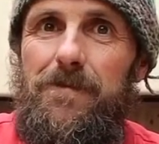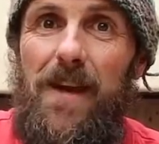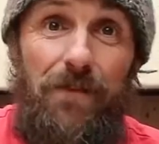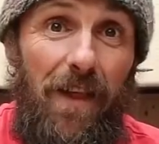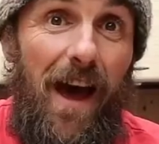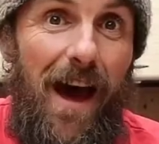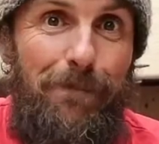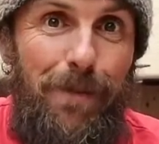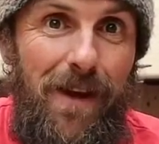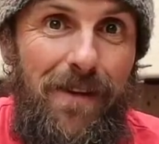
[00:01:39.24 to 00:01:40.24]
If they're
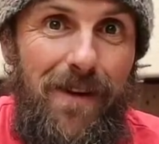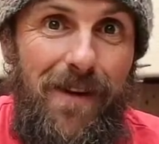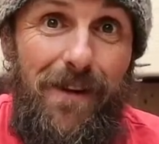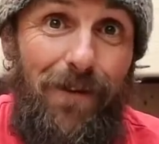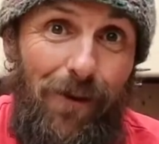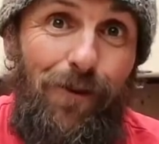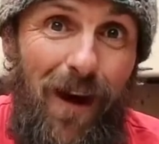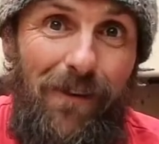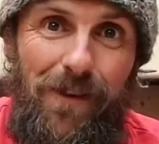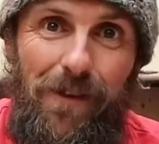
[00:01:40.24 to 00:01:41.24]
happy. If I look
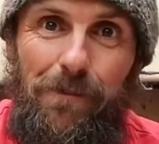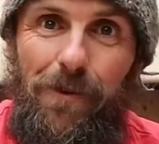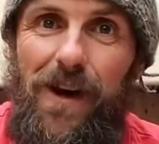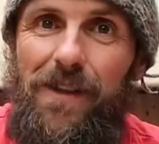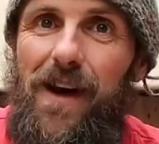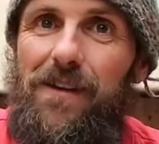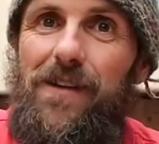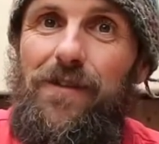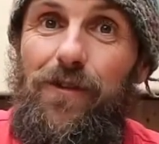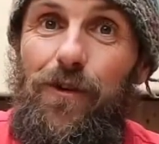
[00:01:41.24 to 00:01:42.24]
after them right, that
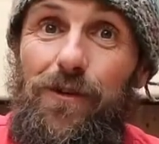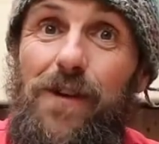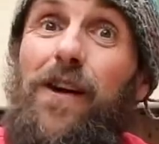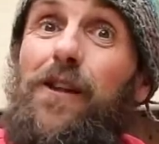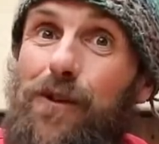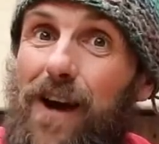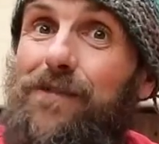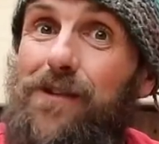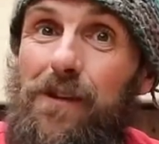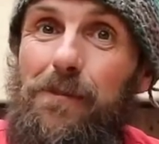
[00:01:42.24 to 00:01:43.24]
is, of course, if I look
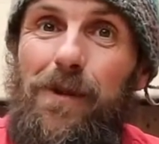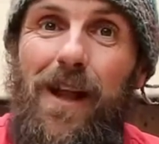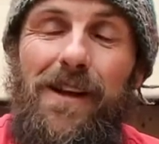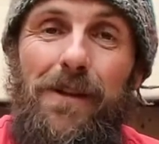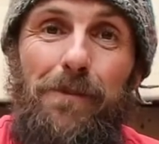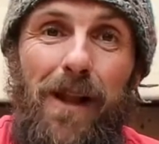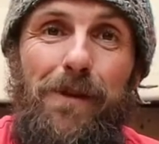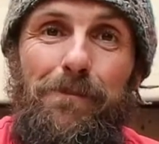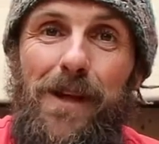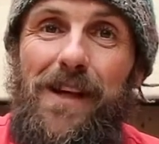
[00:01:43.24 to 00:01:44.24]
after them like the
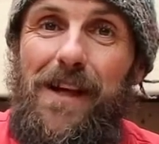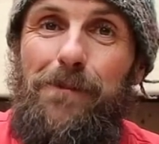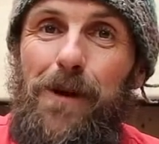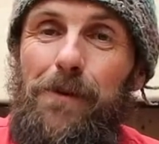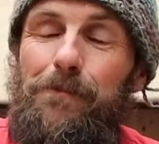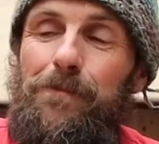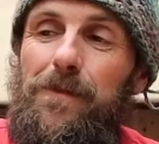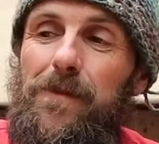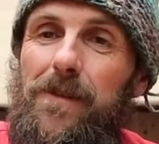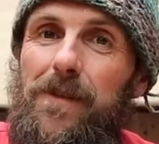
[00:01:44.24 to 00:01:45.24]
blind beekeeper.
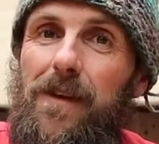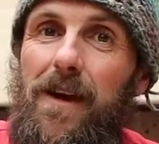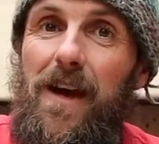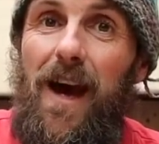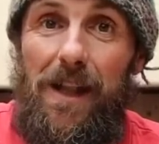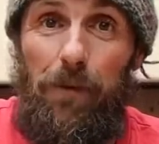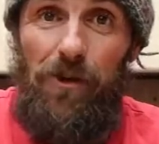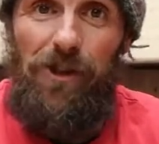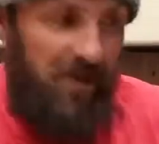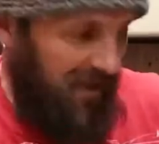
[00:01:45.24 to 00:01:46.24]
And I
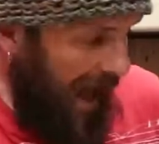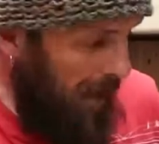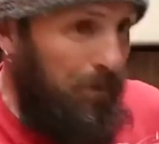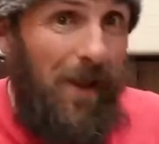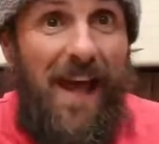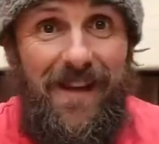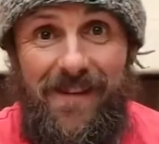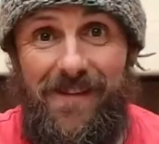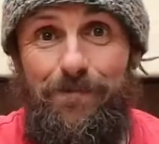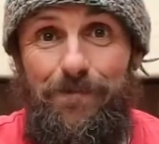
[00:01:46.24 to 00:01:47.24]
want you to get a plate.